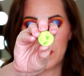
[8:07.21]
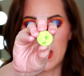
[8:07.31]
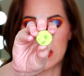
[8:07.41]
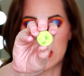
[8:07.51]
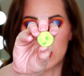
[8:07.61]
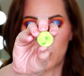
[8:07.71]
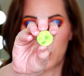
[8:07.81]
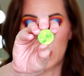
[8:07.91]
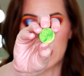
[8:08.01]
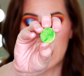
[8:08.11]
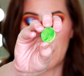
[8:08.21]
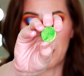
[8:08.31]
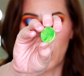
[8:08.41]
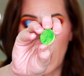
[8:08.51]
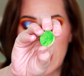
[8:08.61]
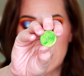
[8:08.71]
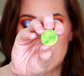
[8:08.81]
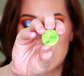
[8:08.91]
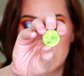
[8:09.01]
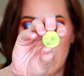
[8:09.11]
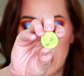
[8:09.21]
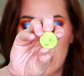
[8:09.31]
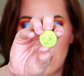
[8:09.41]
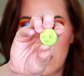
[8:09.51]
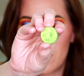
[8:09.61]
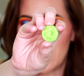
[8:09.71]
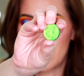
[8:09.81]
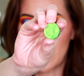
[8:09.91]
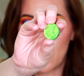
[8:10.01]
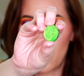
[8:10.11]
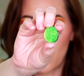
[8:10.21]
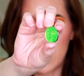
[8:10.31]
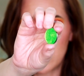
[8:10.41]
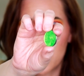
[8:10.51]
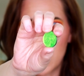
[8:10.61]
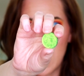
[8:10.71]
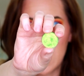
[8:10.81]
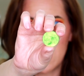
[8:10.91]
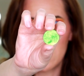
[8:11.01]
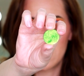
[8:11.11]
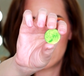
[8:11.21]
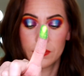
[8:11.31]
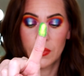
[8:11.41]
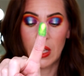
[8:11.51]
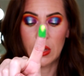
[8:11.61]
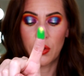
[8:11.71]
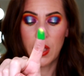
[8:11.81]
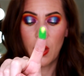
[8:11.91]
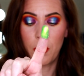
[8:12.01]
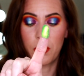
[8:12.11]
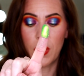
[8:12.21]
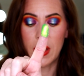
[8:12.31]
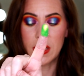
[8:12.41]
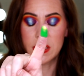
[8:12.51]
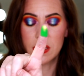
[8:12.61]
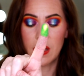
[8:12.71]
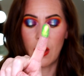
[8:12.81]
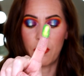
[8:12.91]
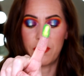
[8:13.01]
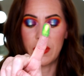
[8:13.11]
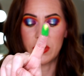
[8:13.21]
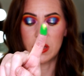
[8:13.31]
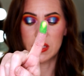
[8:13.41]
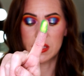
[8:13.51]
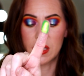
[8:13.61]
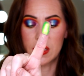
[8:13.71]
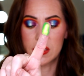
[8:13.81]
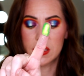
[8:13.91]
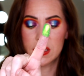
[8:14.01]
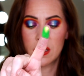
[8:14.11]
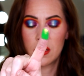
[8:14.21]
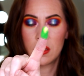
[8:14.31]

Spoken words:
It's this really bright, stunning green shade. Like, look how bright, how vivid this is.